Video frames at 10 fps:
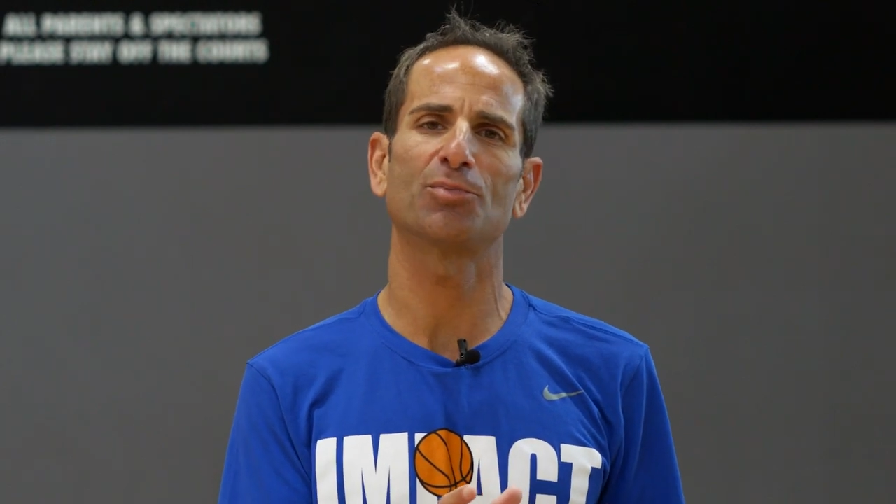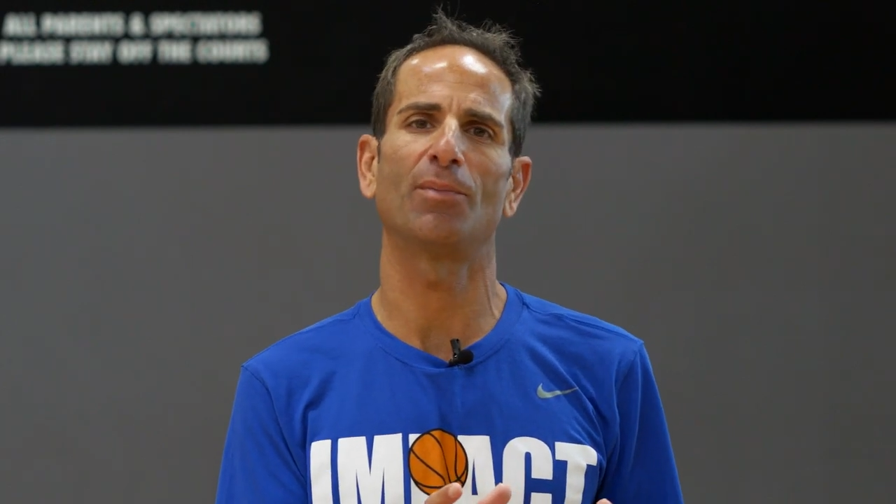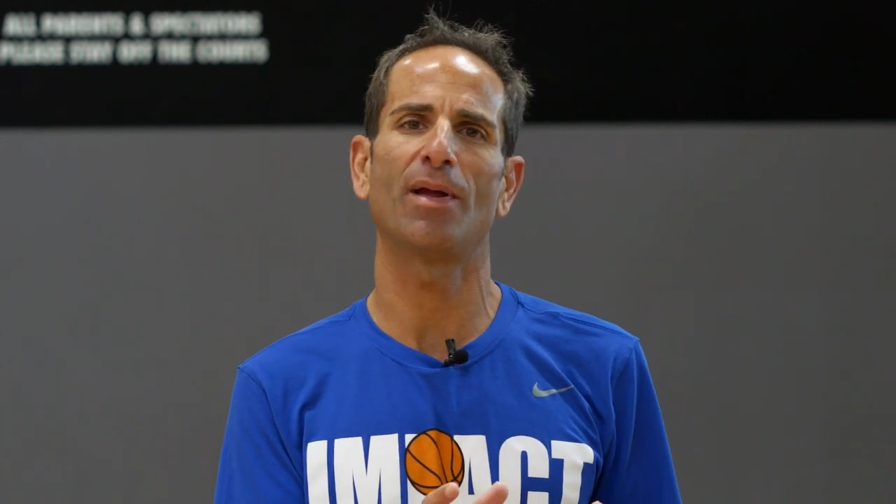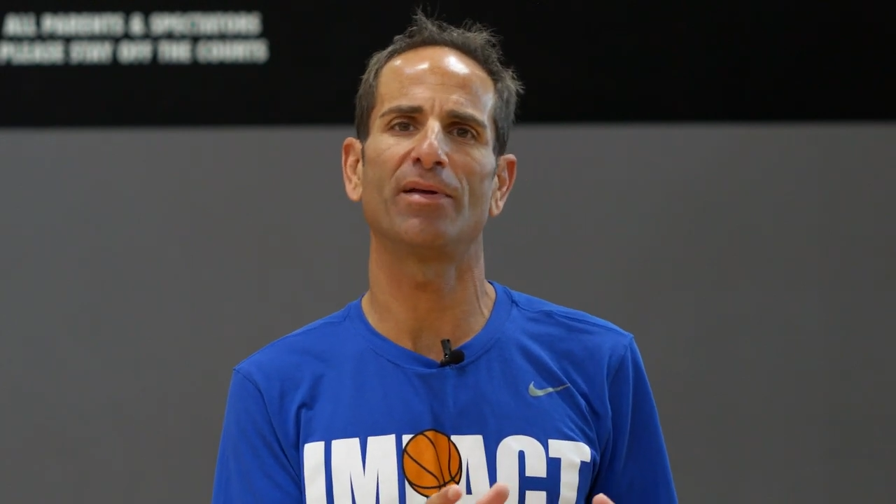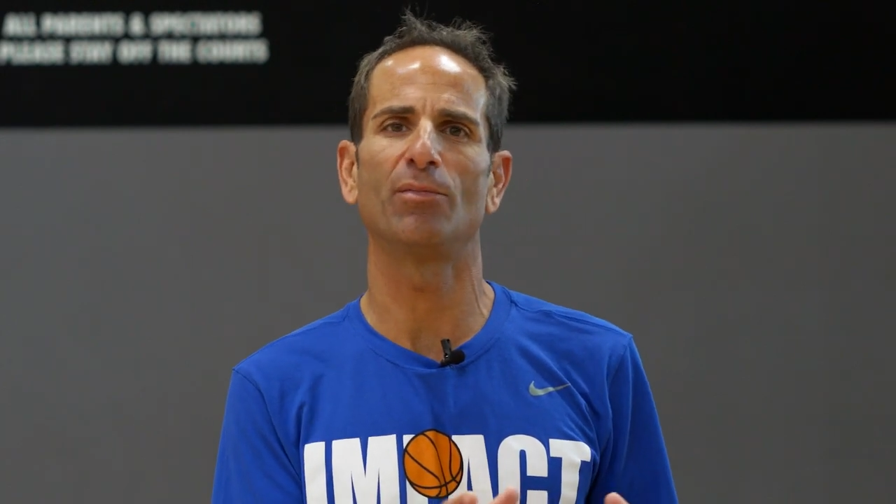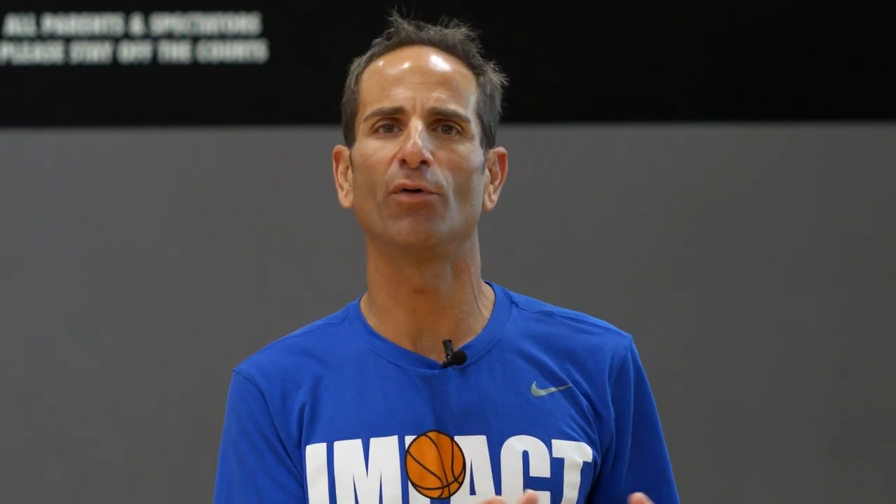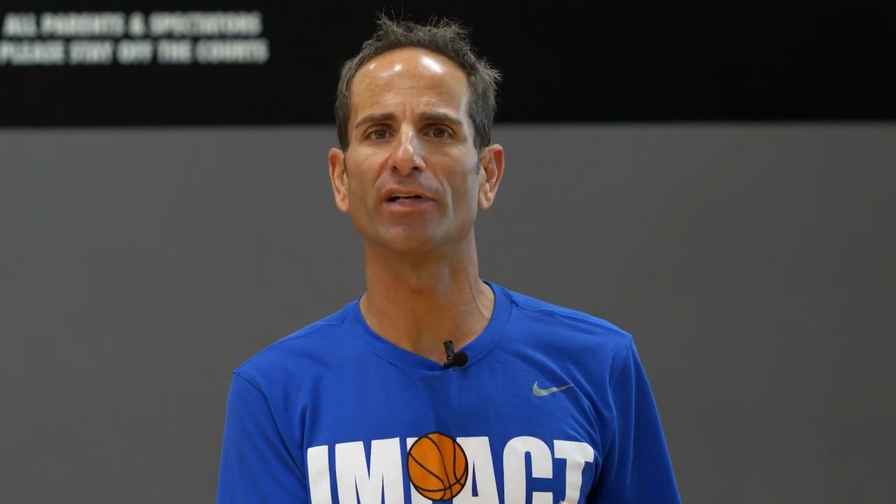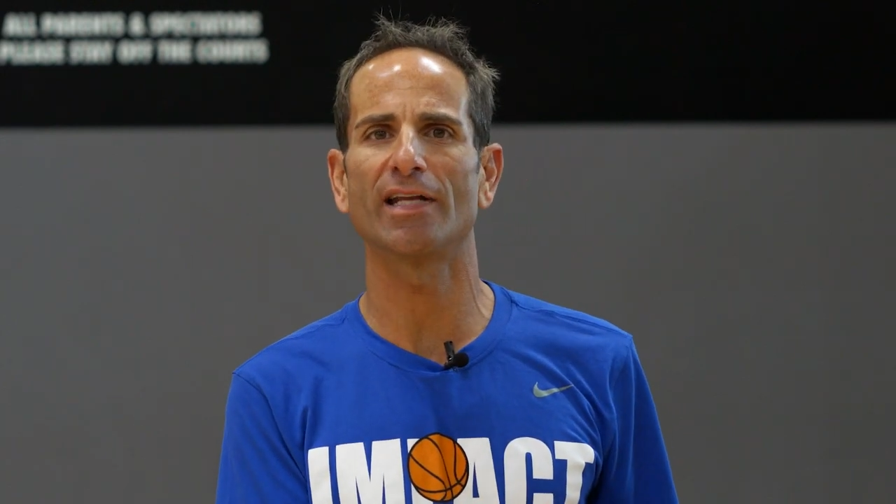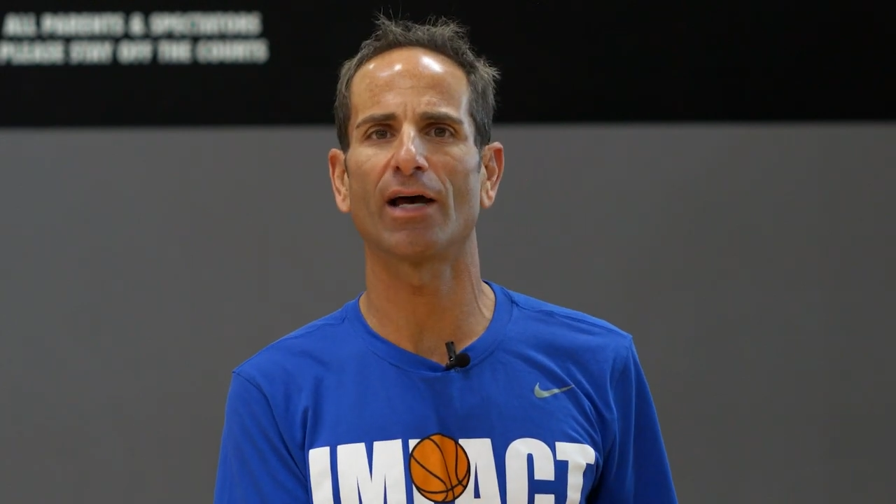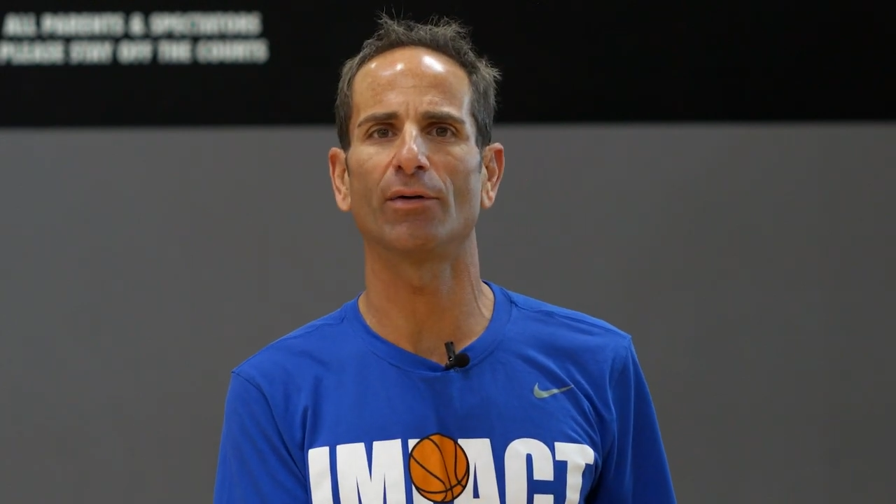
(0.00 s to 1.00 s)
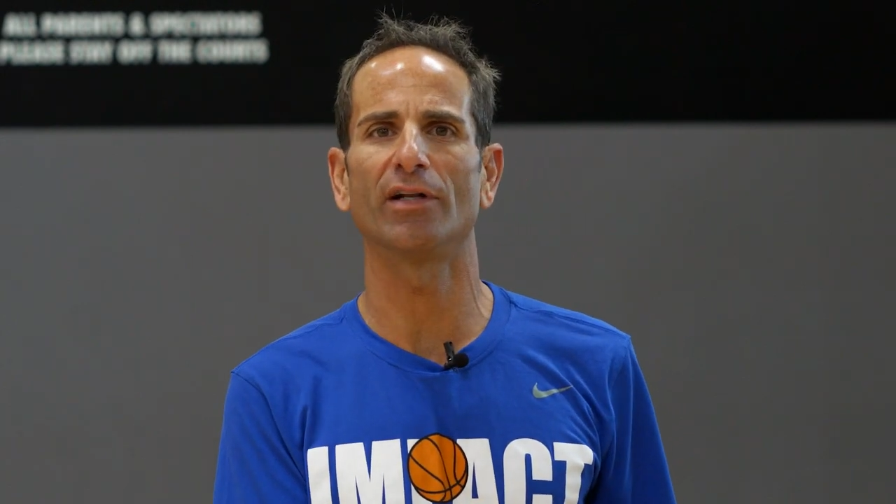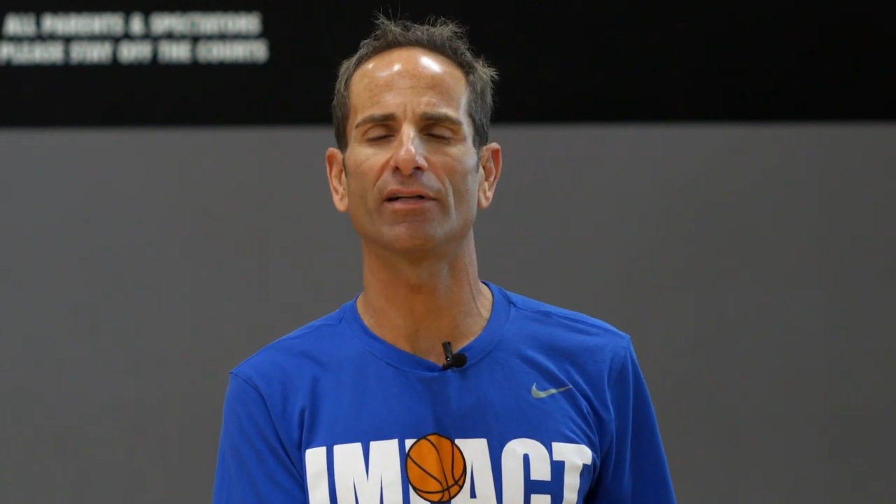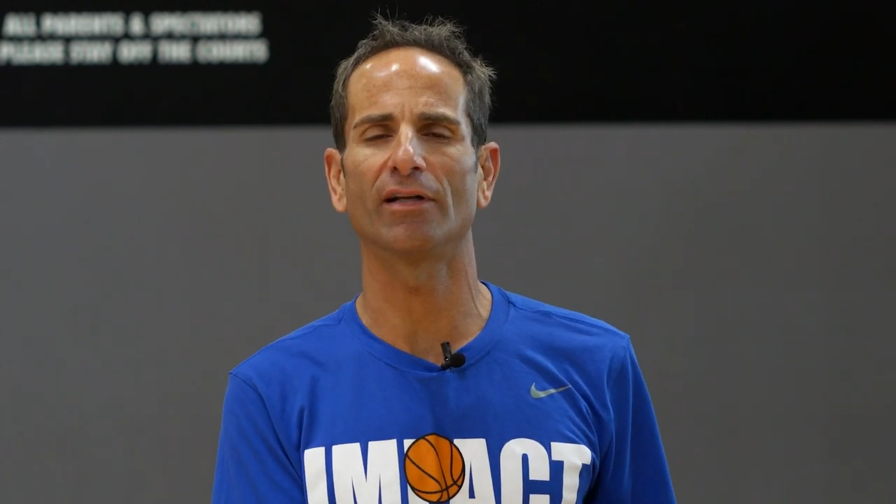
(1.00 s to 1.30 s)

but maybe moving down into,